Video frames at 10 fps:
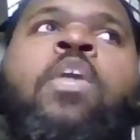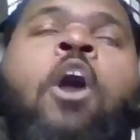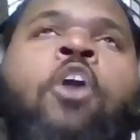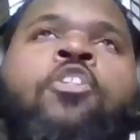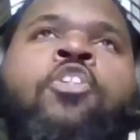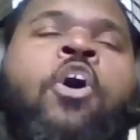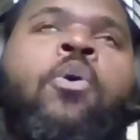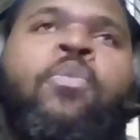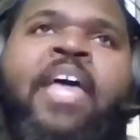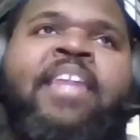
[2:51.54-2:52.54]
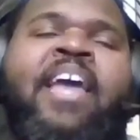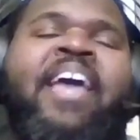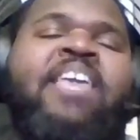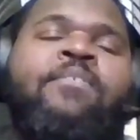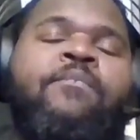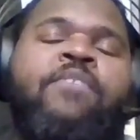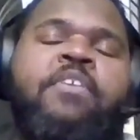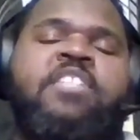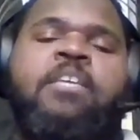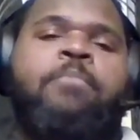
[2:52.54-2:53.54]
We all know that not even
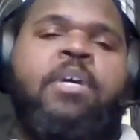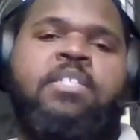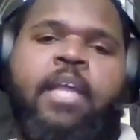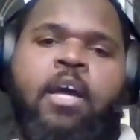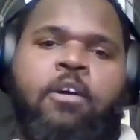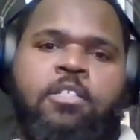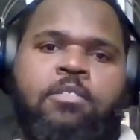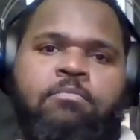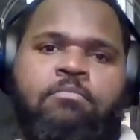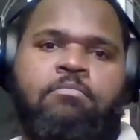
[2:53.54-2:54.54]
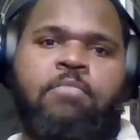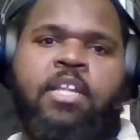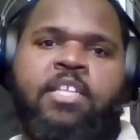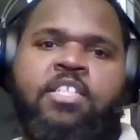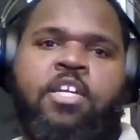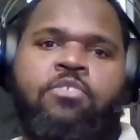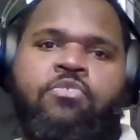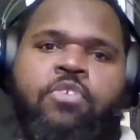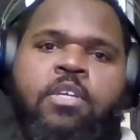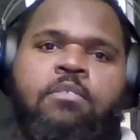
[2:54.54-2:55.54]
$15 an hour in this
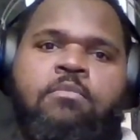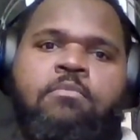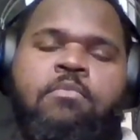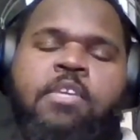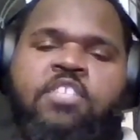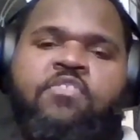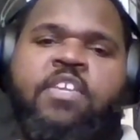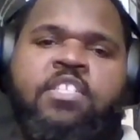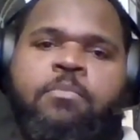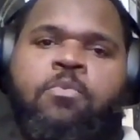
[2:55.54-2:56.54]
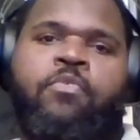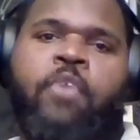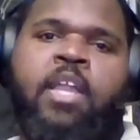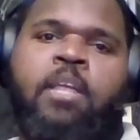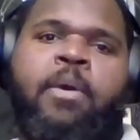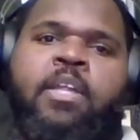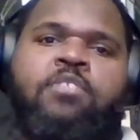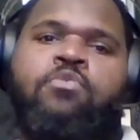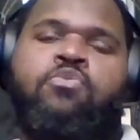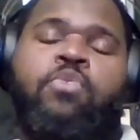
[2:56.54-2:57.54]
country is feasible for
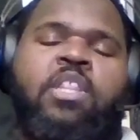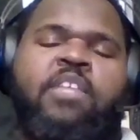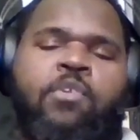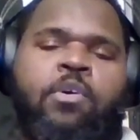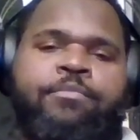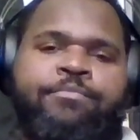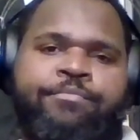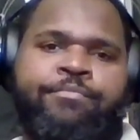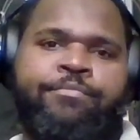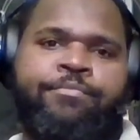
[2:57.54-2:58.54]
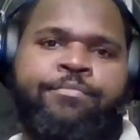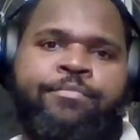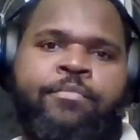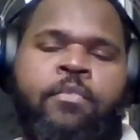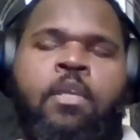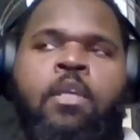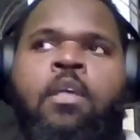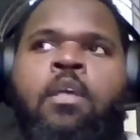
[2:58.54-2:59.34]
anybody to truly live on. Mm-mm.